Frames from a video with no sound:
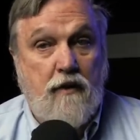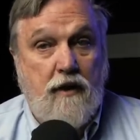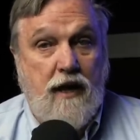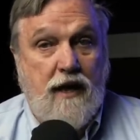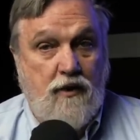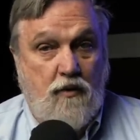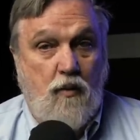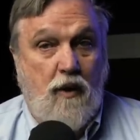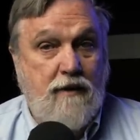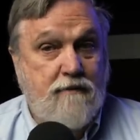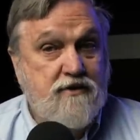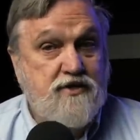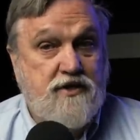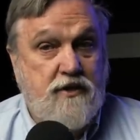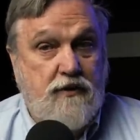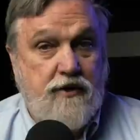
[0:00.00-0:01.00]
and quite
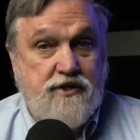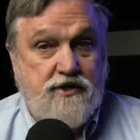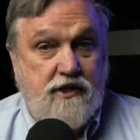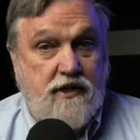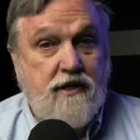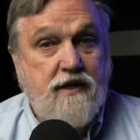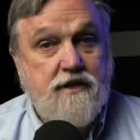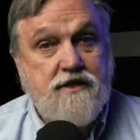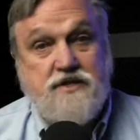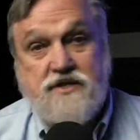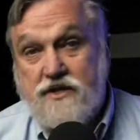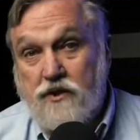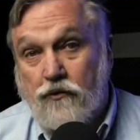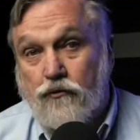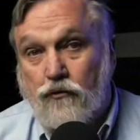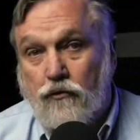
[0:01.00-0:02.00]
mysteriously,
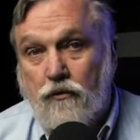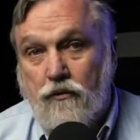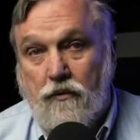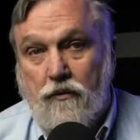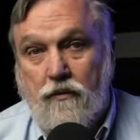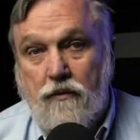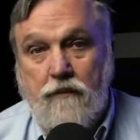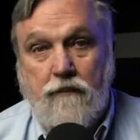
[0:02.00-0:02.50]
still true.